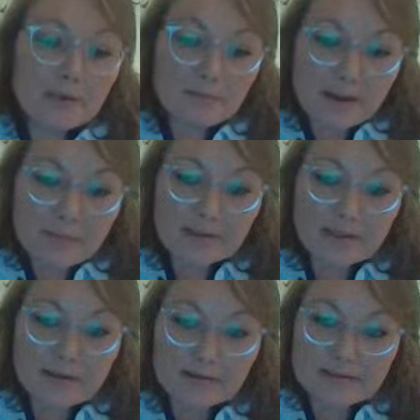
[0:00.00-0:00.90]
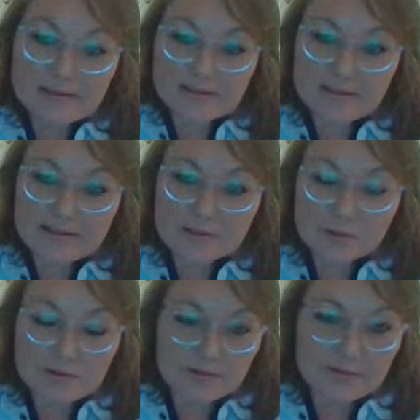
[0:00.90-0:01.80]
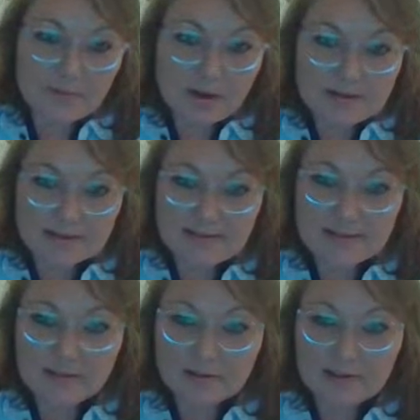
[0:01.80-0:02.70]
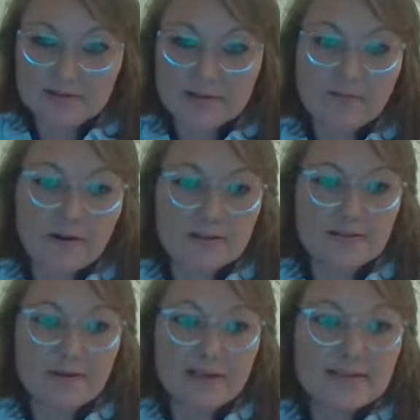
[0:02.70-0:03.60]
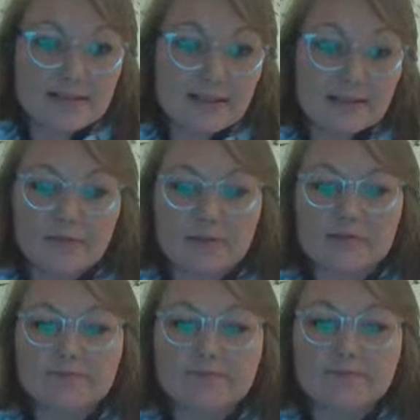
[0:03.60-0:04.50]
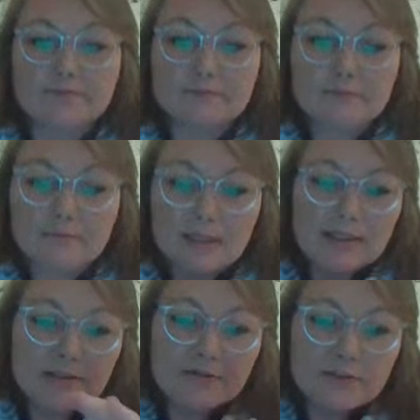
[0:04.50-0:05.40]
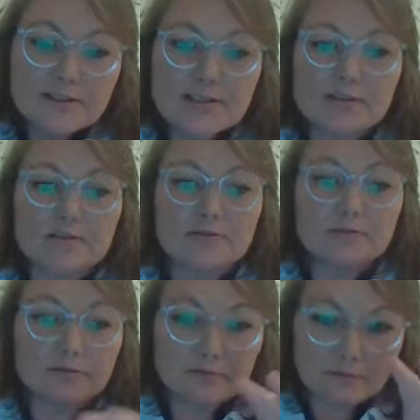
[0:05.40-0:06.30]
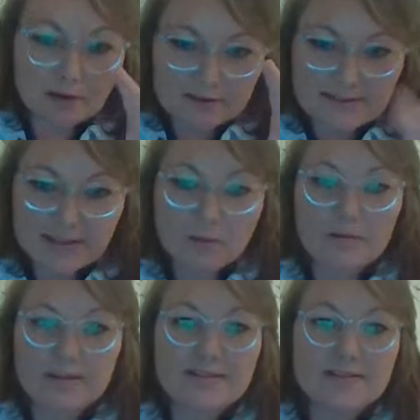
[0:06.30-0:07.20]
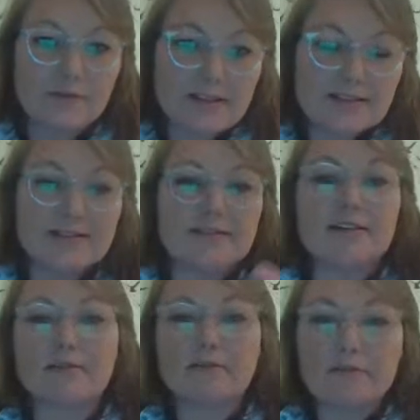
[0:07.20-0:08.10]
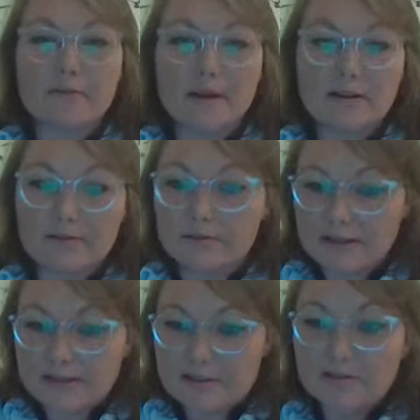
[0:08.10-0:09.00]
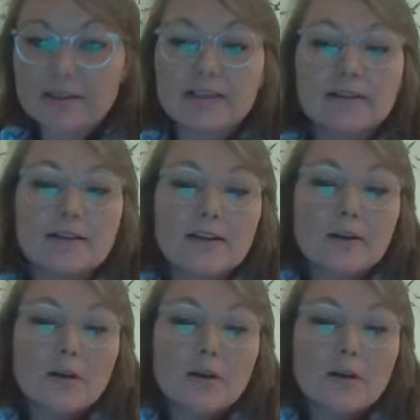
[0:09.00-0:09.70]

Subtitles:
When you're mapping out these sorts of deposits and looking to approximate sea level in a vertical rock sequence, for instance, at a river mouth or an estuary,